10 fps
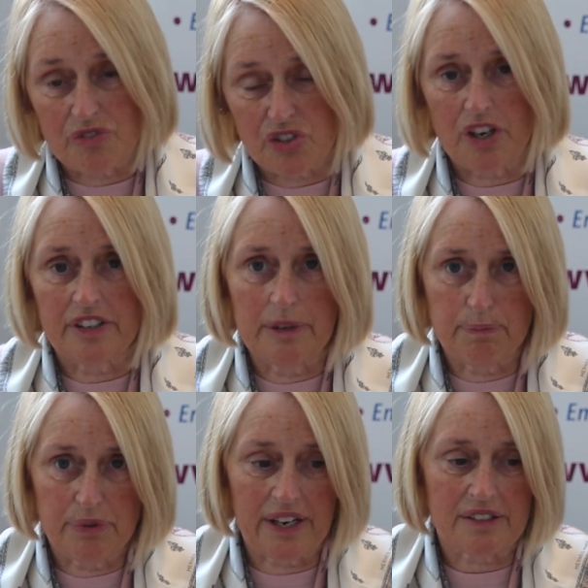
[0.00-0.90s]
shoddy
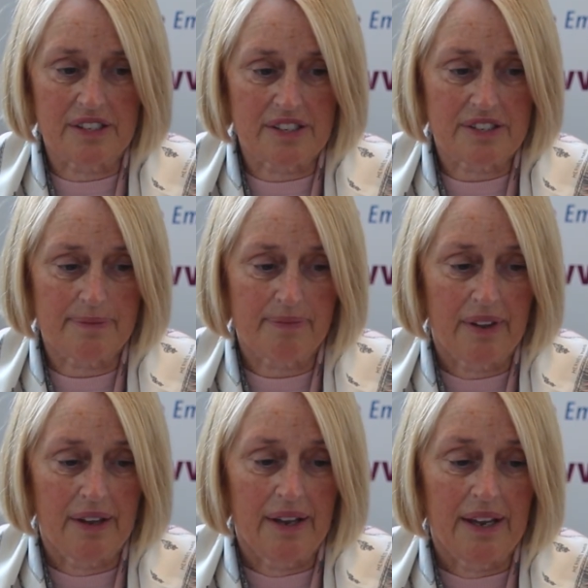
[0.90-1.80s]
practice.
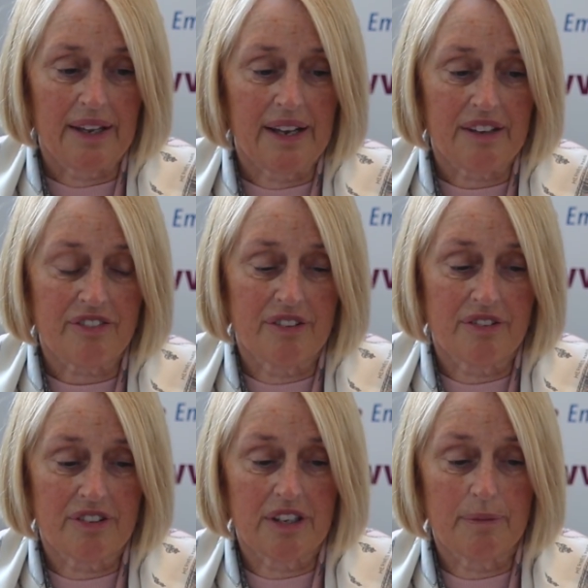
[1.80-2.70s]
In
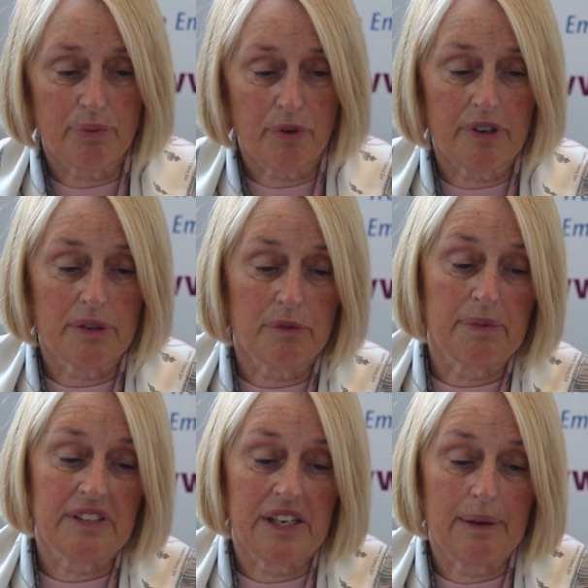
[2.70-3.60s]
essence, the employer will
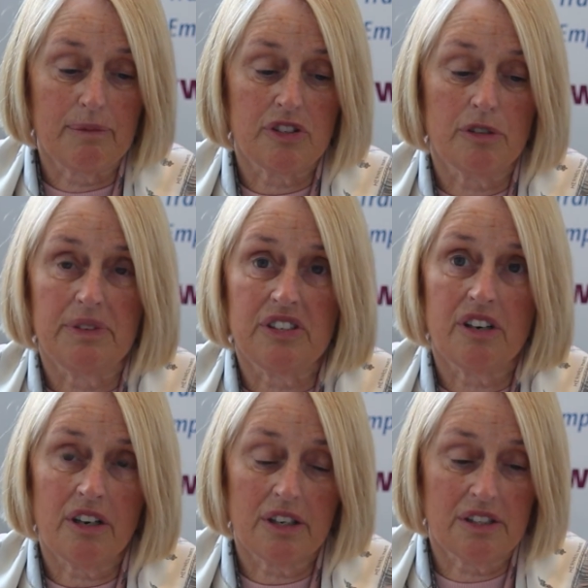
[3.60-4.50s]
be deemed to be
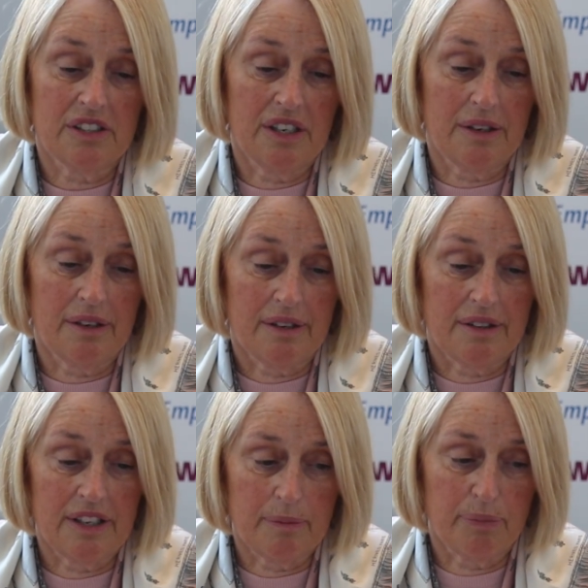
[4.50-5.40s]
targeting
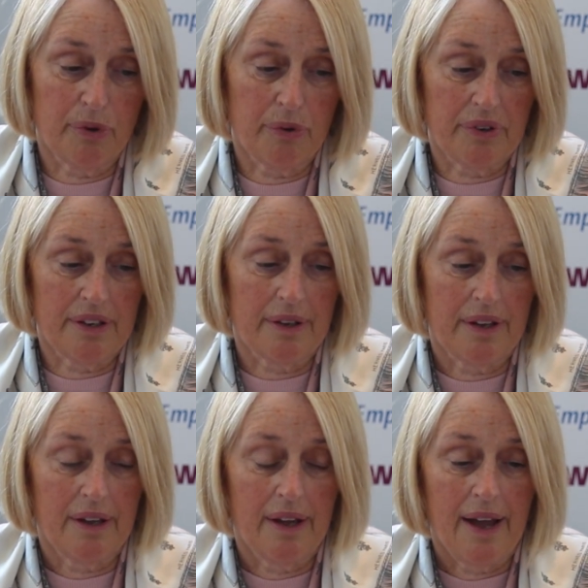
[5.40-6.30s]
the employee.
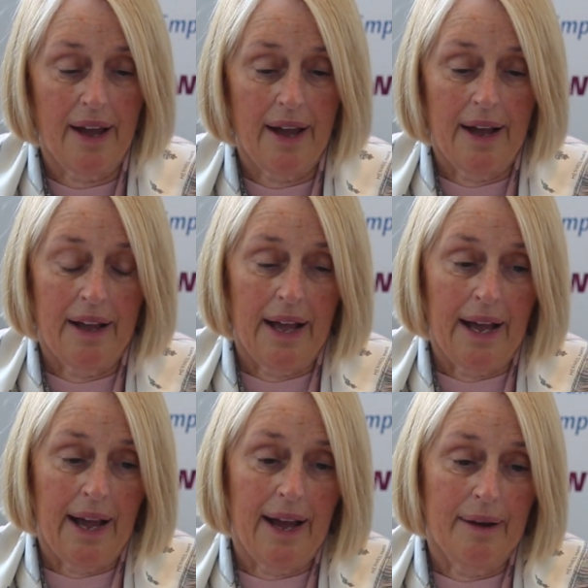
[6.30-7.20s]

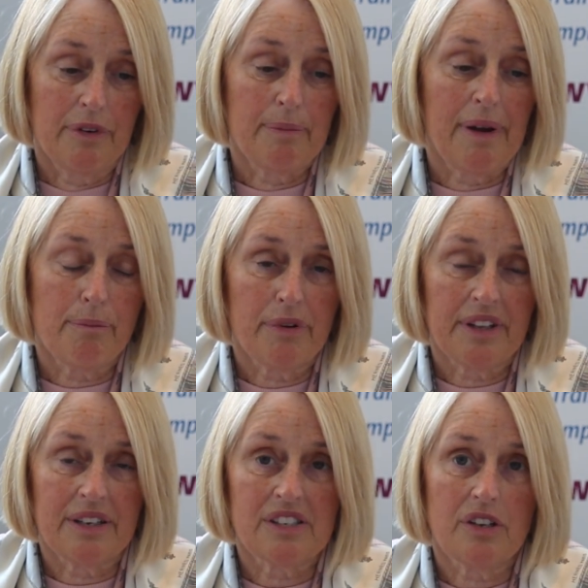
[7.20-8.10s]
Remember
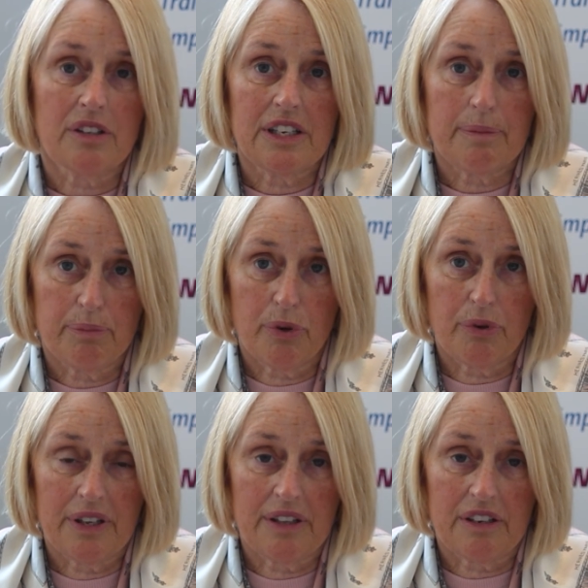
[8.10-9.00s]
that it's not the
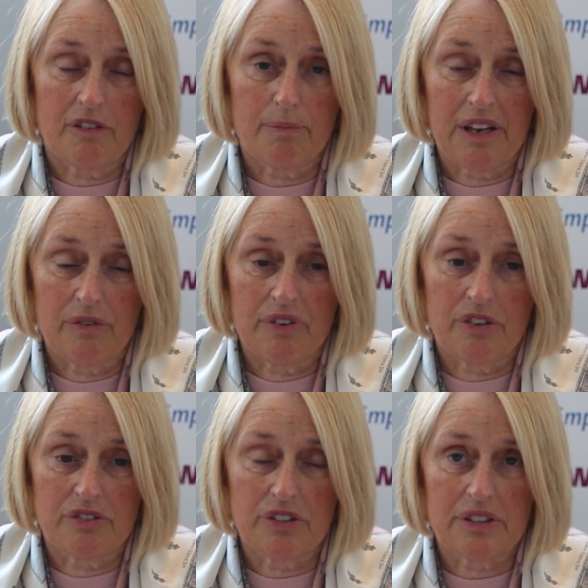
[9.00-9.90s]
employee that is made
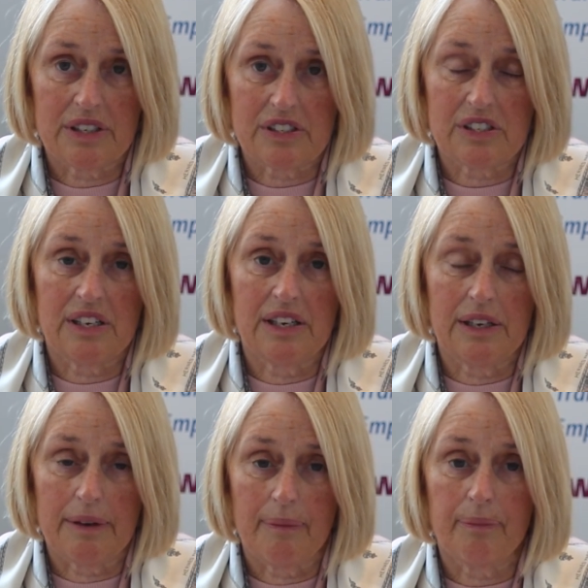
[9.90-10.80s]
redundant, it's the